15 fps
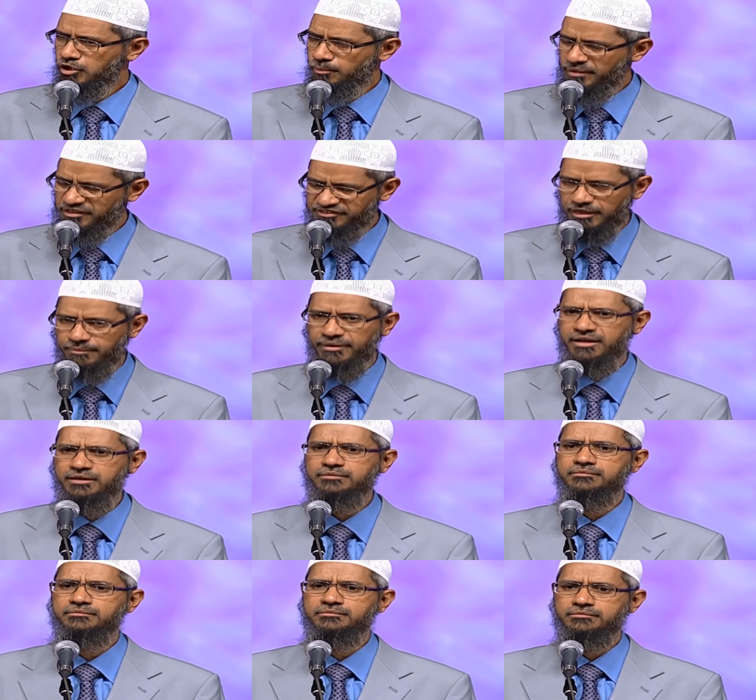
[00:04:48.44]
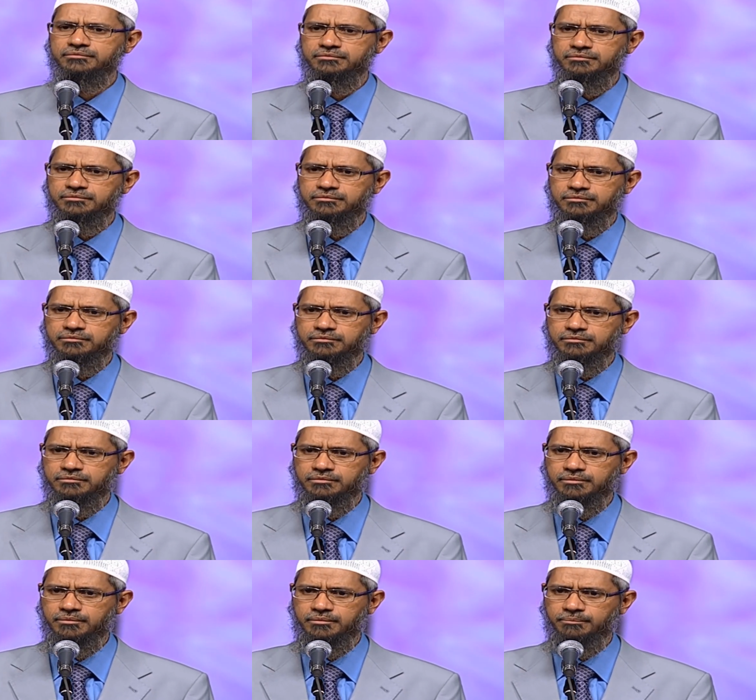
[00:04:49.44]
Umm Salma,
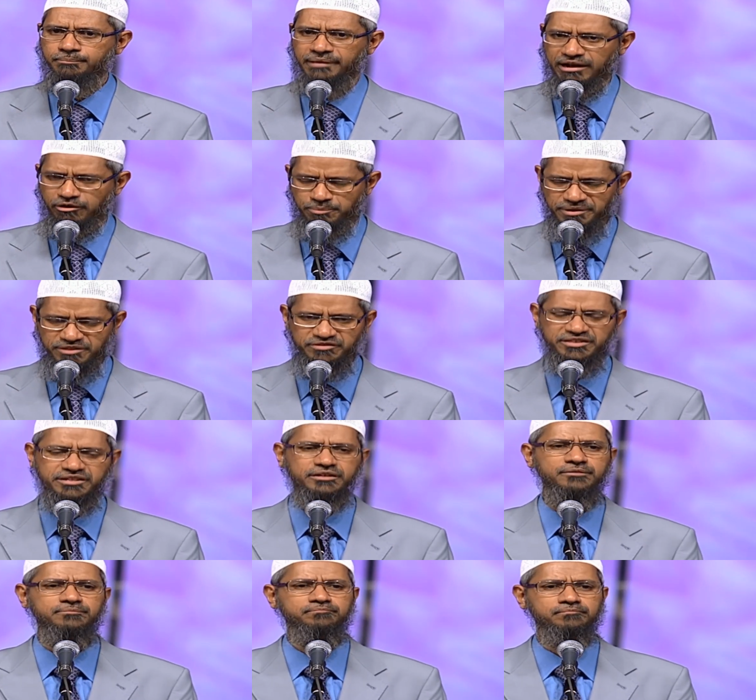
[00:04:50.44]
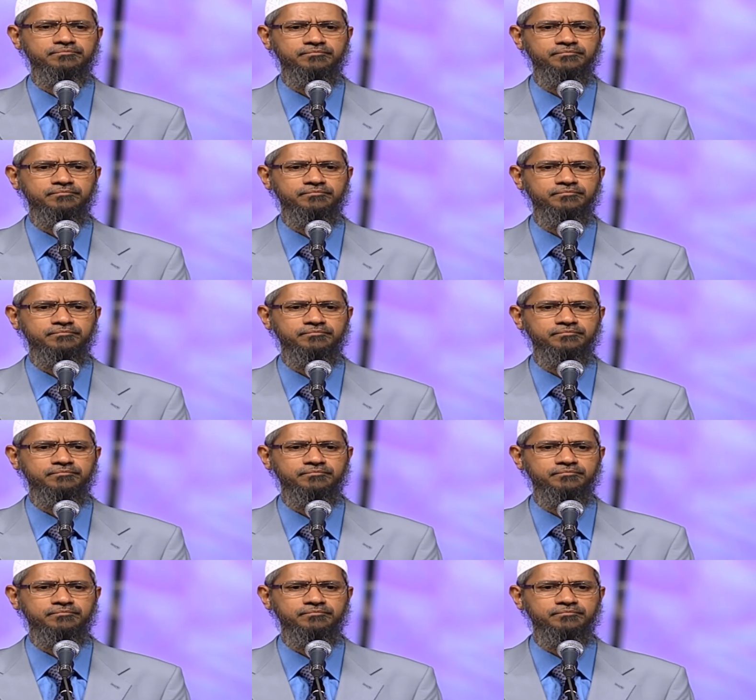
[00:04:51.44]
may Allah be pleased with her,